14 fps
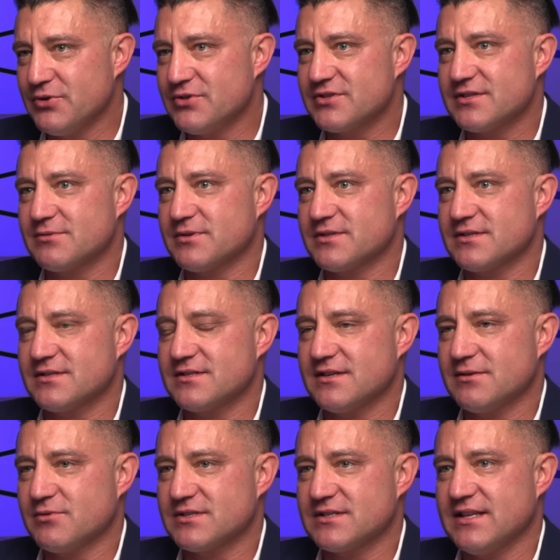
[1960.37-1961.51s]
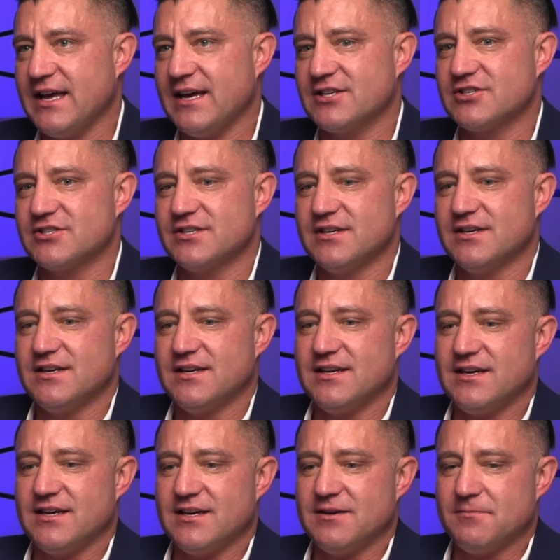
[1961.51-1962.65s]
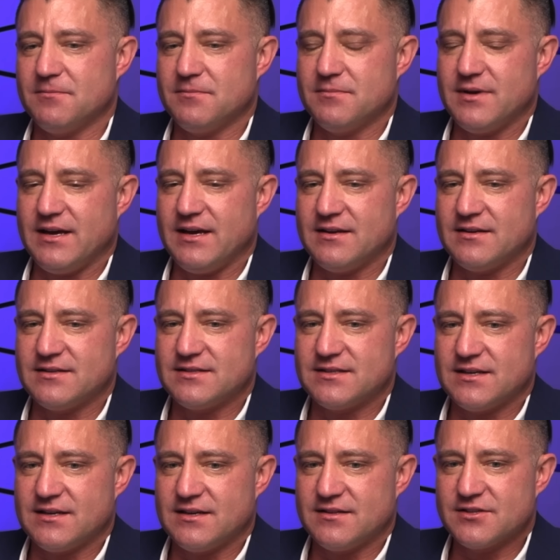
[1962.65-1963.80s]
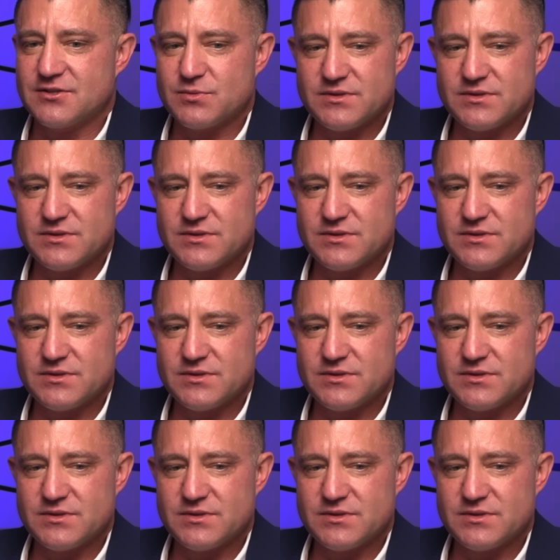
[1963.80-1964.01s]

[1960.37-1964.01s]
It was a boot. It wasn't the hatch. This